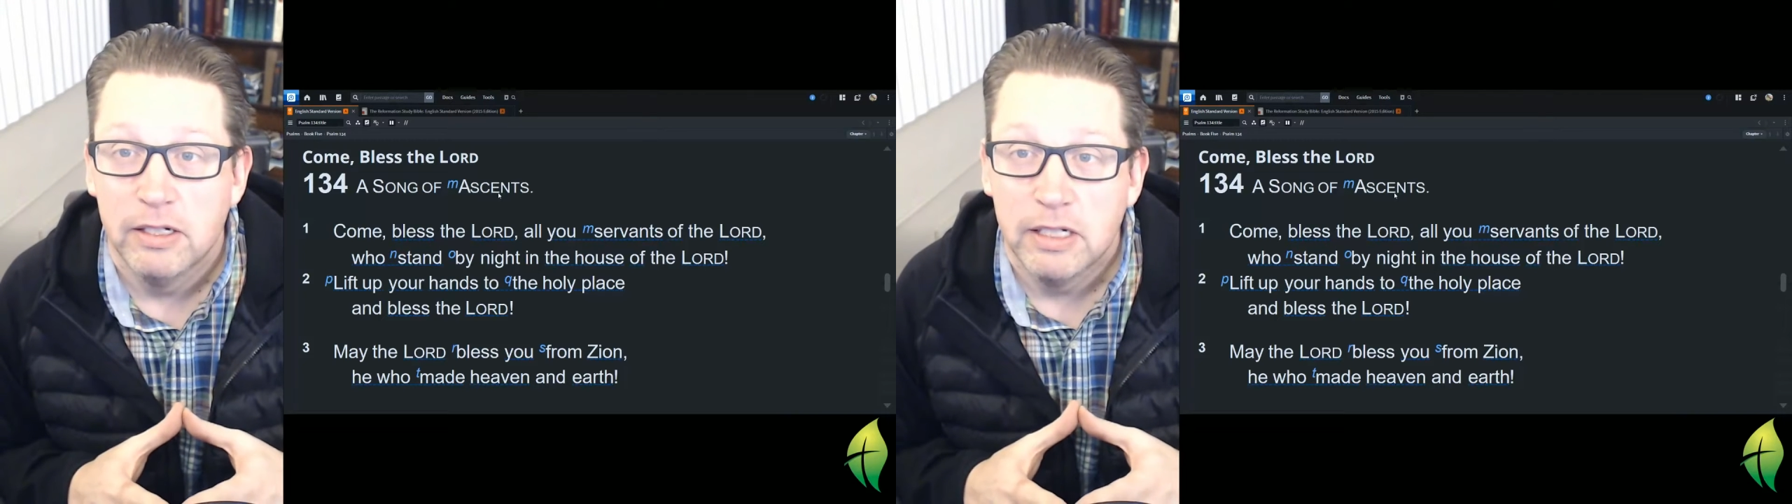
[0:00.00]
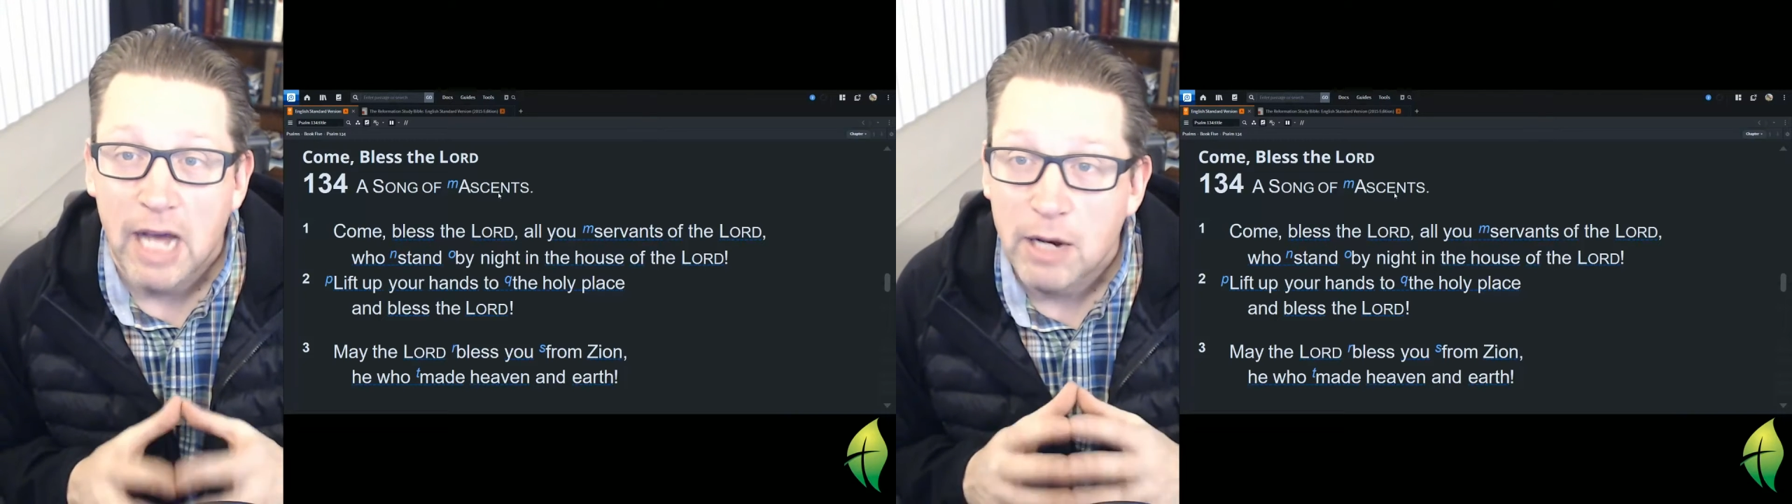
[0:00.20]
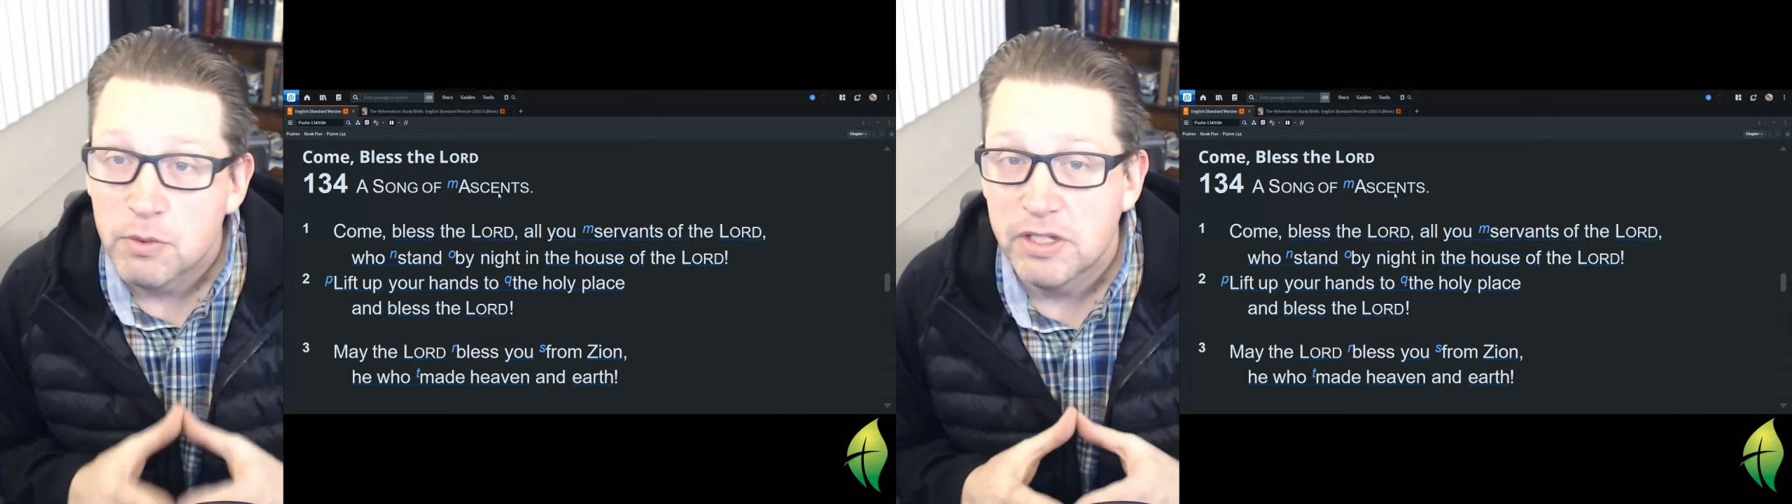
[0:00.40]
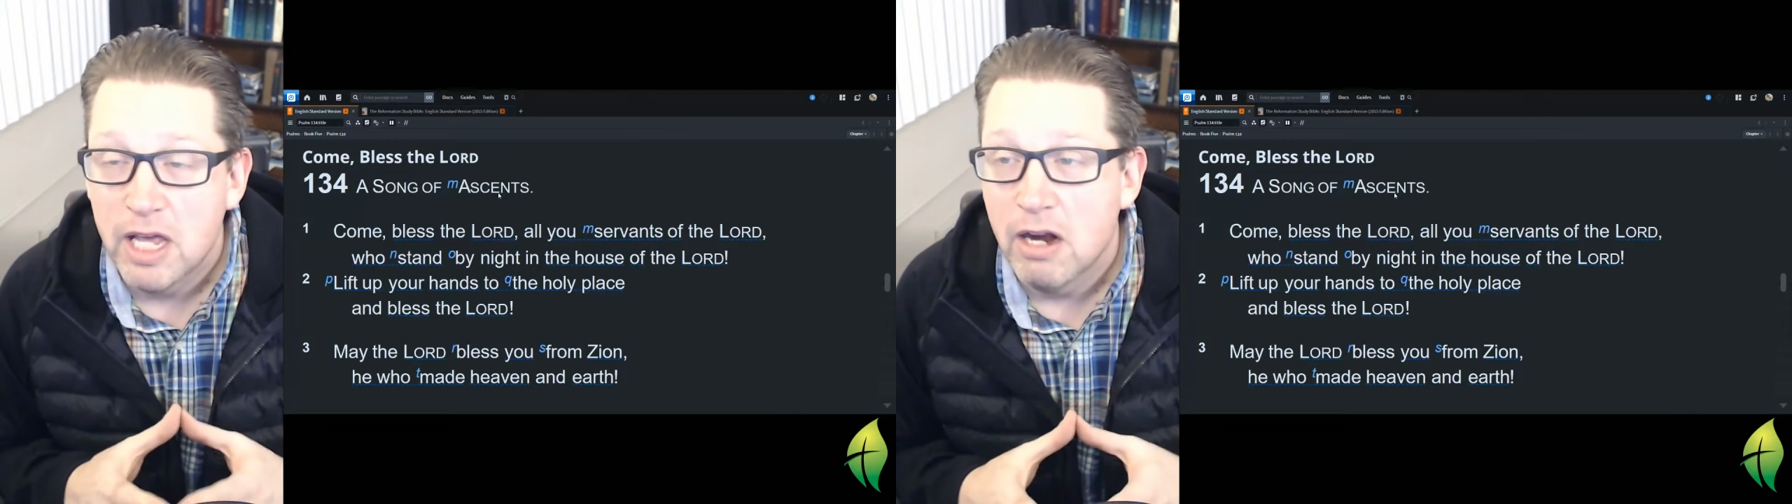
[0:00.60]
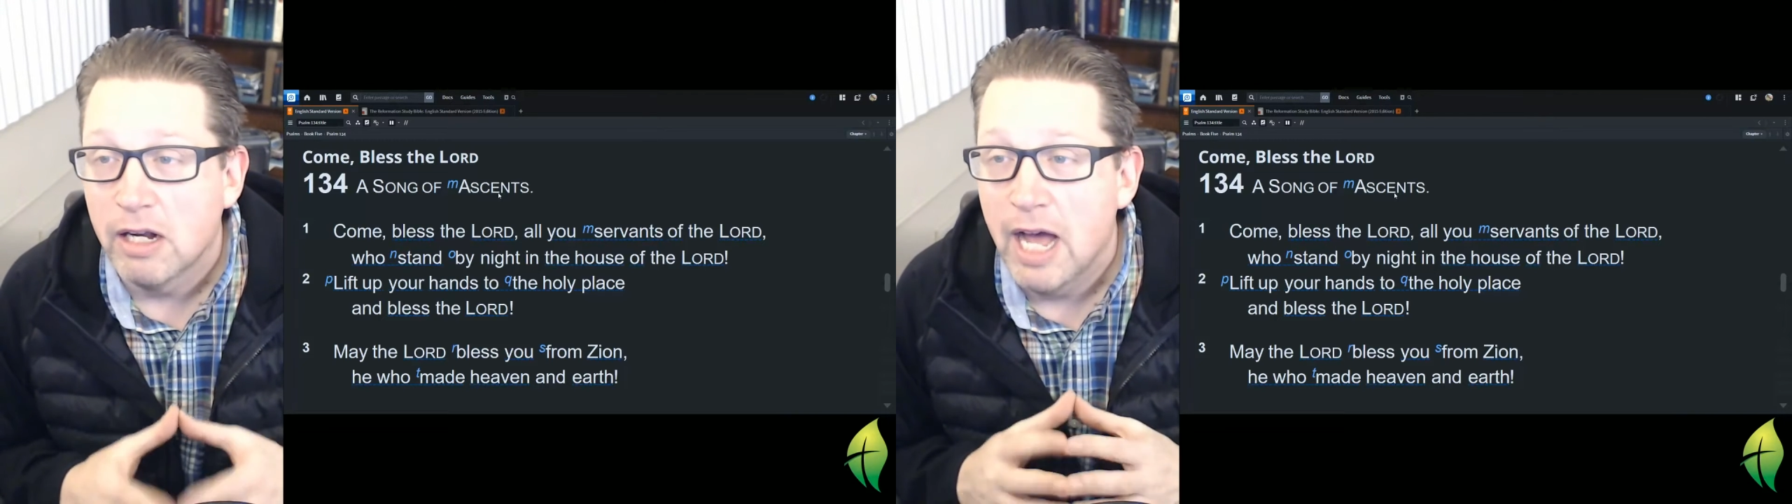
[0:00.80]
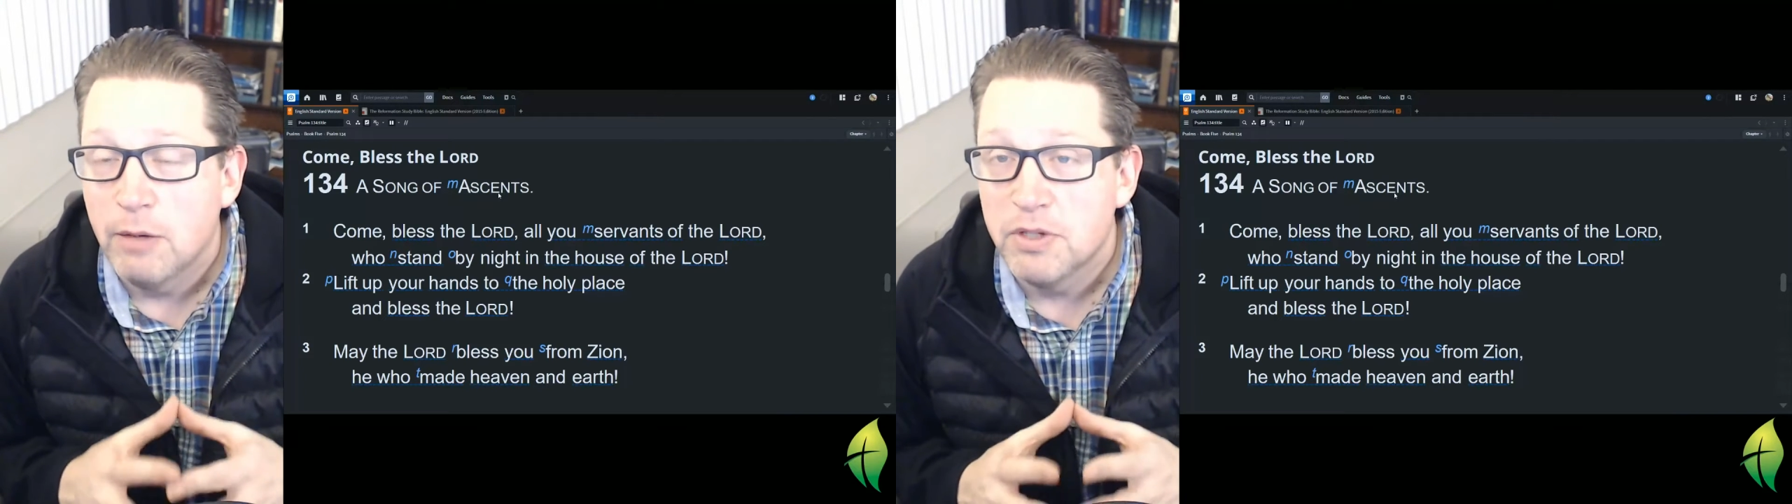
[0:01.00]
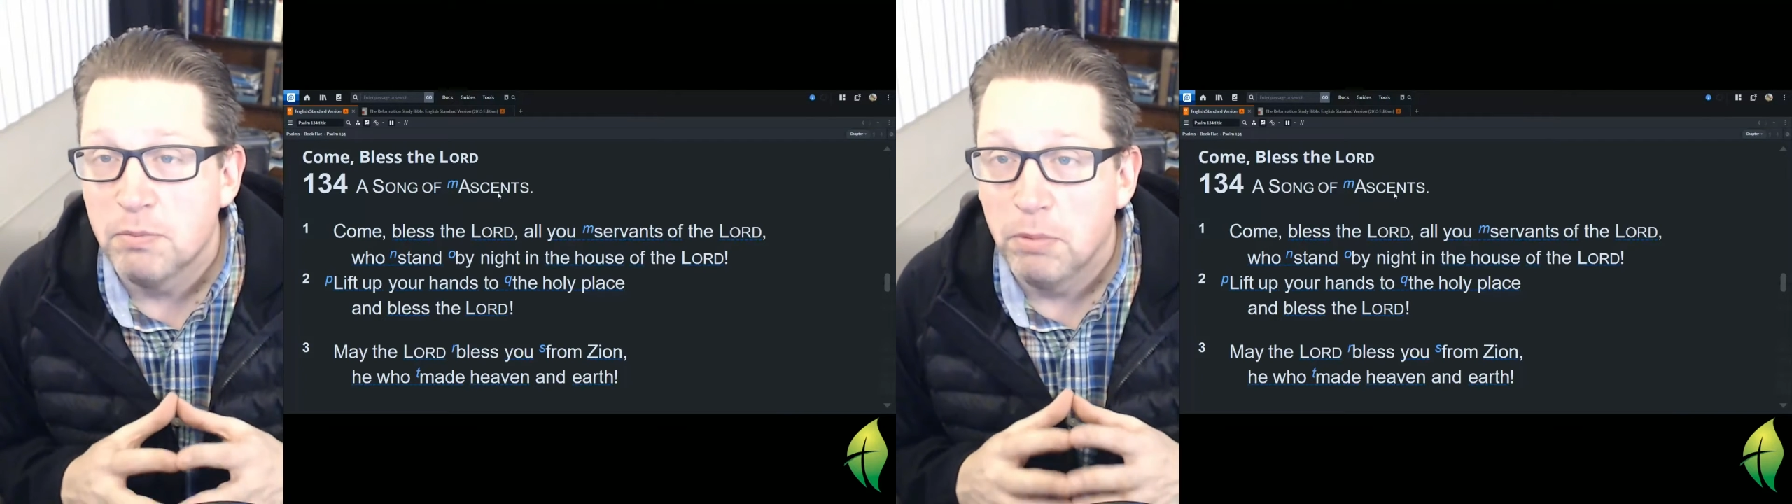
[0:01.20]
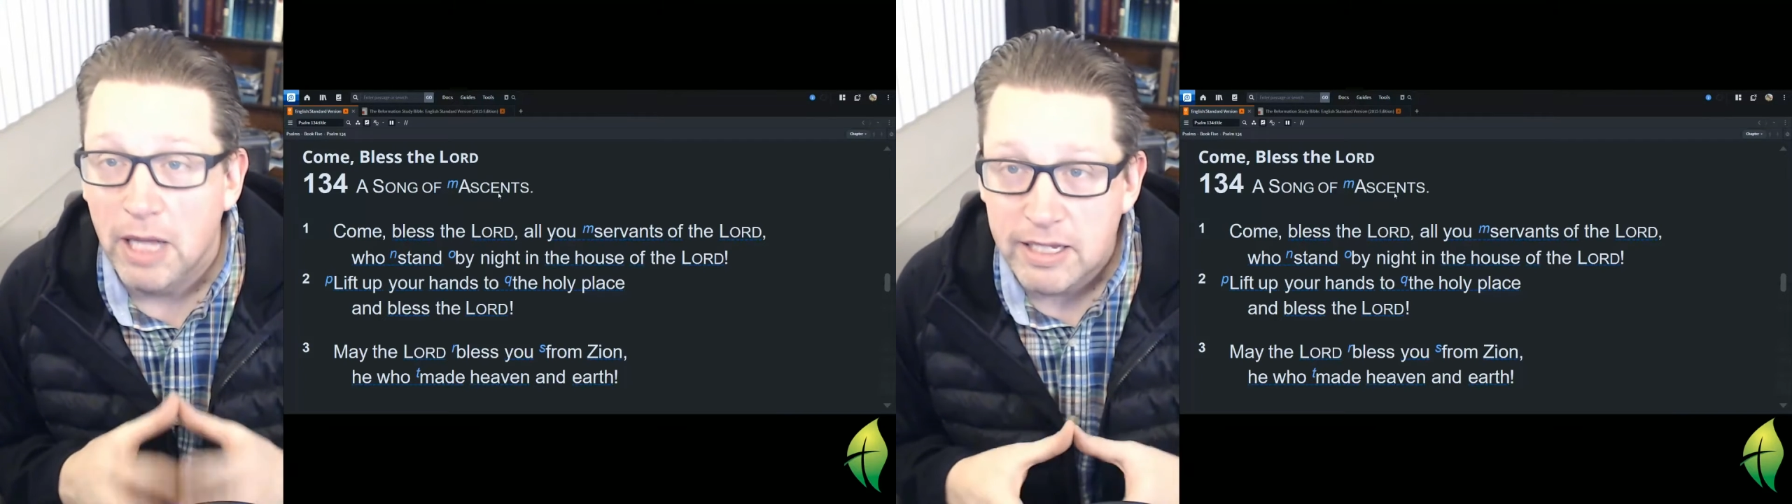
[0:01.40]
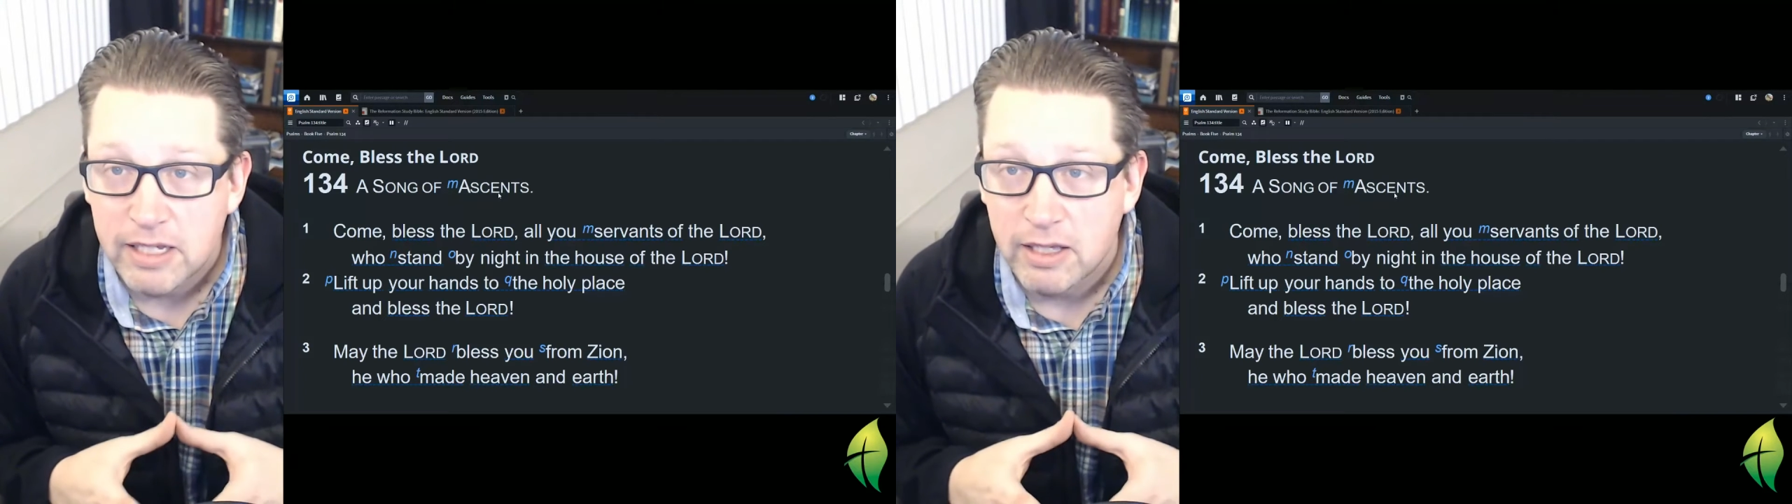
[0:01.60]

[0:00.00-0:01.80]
God was there. God was blessing